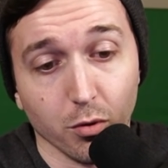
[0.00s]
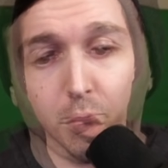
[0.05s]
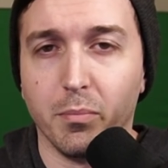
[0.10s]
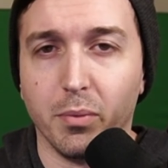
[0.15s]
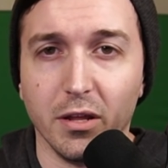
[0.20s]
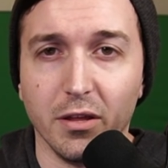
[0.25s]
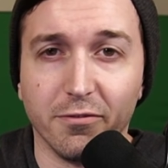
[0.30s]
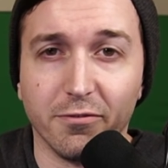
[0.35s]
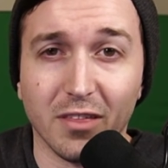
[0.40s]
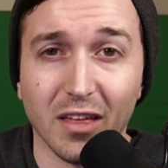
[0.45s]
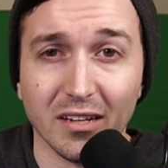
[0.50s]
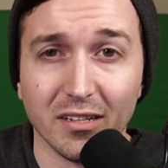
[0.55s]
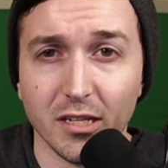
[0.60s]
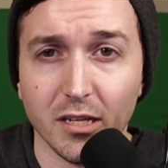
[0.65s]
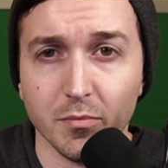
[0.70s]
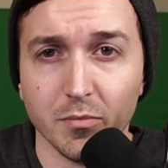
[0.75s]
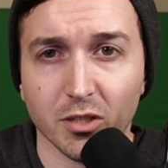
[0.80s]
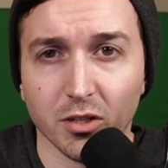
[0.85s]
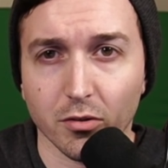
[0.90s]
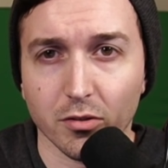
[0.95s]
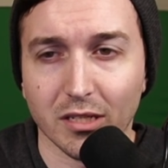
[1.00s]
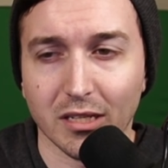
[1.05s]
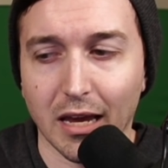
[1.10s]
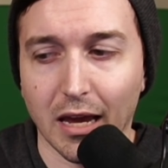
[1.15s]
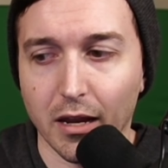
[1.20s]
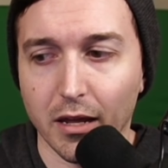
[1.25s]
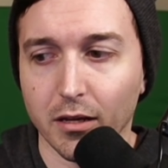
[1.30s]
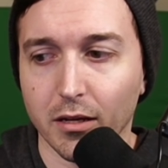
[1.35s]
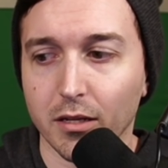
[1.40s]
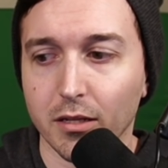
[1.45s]
But if that team starts
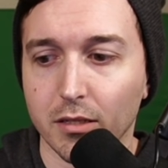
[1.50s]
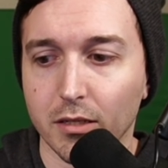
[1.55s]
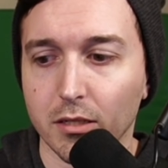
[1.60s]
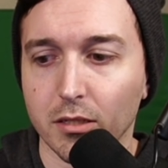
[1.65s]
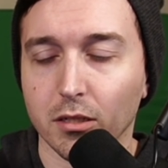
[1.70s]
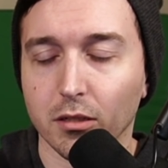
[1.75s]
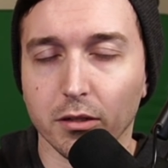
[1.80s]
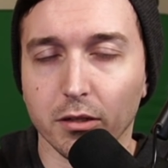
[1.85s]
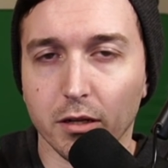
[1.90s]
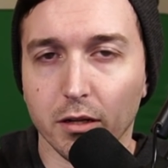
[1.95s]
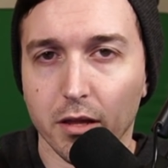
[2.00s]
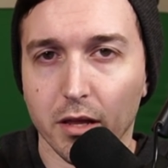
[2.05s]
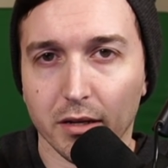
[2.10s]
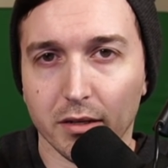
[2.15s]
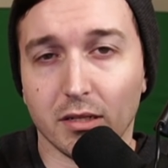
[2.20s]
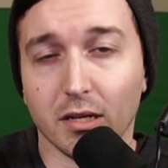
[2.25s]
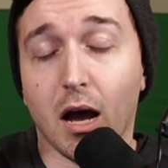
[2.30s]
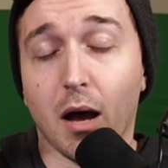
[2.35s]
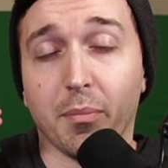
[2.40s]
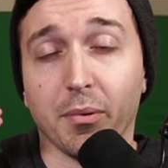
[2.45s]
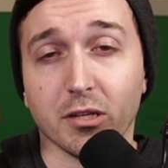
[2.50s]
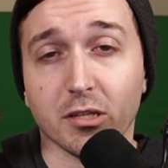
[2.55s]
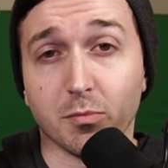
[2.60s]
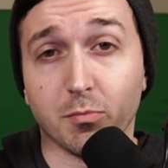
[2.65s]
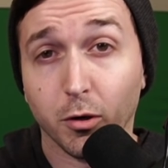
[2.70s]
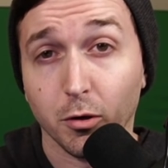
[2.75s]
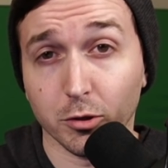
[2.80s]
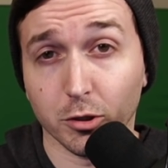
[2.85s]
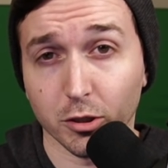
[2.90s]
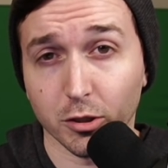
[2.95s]
getting consistently to that top
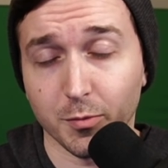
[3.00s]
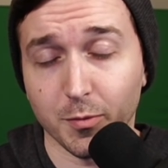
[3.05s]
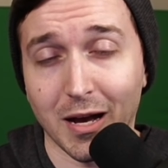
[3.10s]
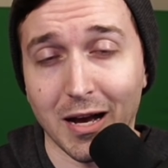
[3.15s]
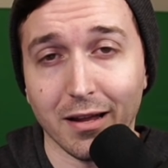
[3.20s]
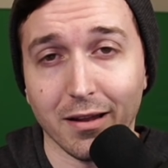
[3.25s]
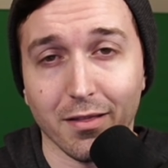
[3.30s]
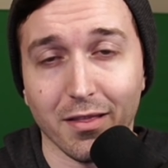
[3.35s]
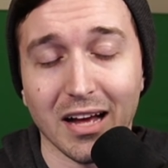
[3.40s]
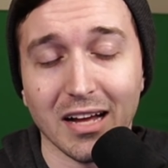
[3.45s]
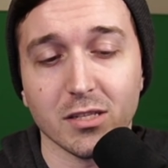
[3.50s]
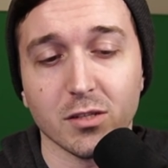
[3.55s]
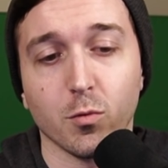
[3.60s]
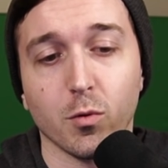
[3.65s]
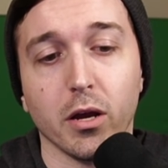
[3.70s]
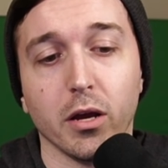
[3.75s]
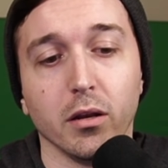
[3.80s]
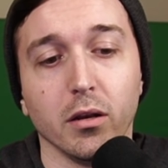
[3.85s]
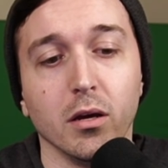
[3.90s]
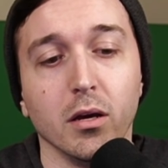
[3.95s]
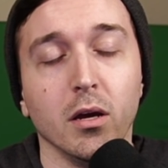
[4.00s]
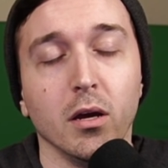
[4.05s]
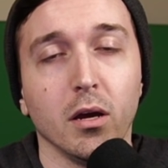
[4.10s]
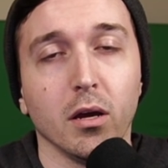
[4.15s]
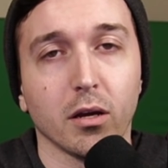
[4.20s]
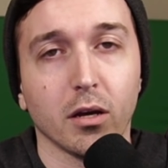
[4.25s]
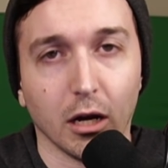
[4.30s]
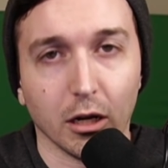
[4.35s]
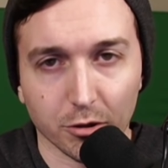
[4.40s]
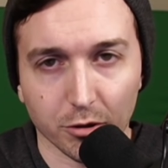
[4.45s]
exposure spot, that's when
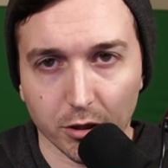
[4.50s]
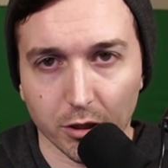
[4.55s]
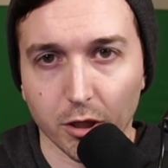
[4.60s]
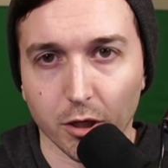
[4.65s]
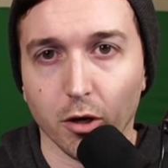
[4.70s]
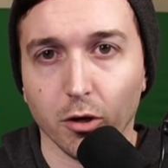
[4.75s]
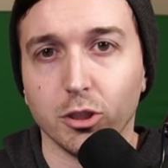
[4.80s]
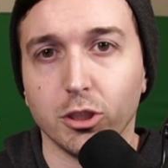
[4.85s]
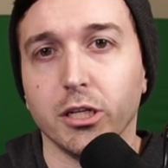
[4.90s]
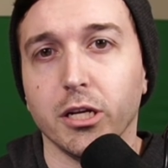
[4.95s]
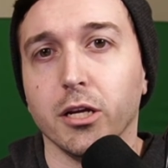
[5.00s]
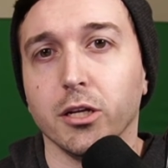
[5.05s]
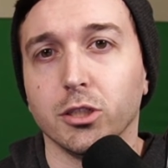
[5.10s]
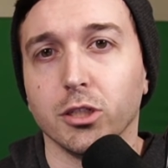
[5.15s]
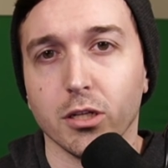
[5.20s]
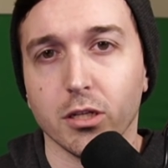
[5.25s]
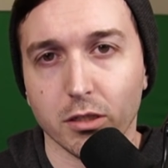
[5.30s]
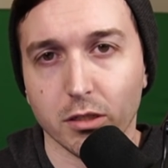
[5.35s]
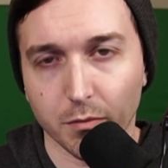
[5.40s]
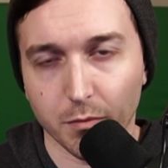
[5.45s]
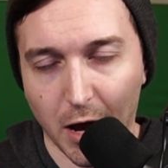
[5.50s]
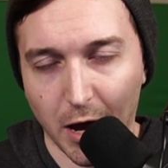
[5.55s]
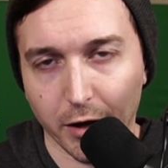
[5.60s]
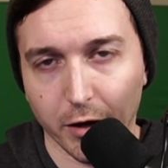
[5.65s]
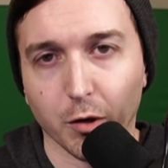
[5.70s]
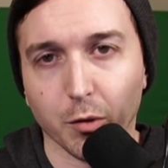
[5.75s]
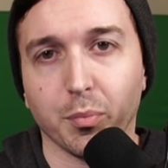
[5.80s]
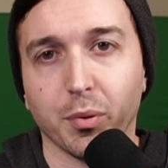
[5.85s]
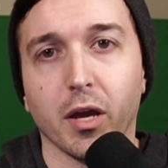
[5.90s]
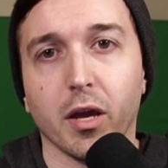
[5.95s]
contract negotiations of higher
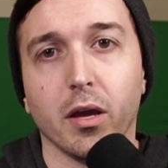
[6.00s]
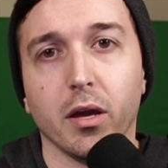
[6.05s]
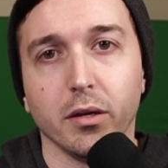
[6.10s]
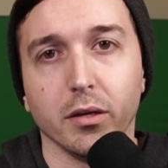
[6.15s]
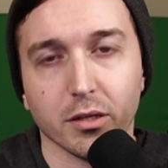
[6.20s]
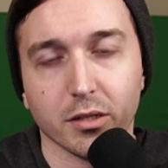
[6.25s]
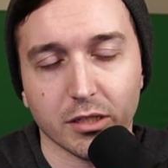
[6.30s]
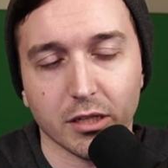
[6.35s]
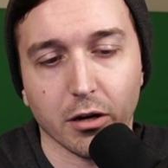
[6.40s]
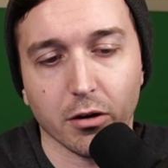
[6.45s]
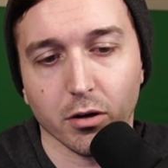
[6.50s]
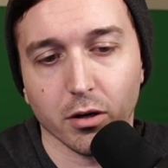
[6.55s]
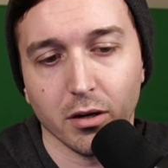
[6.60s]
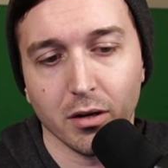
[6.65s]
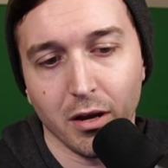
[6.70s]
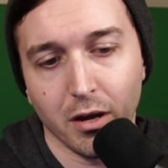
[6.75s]
pay, etc.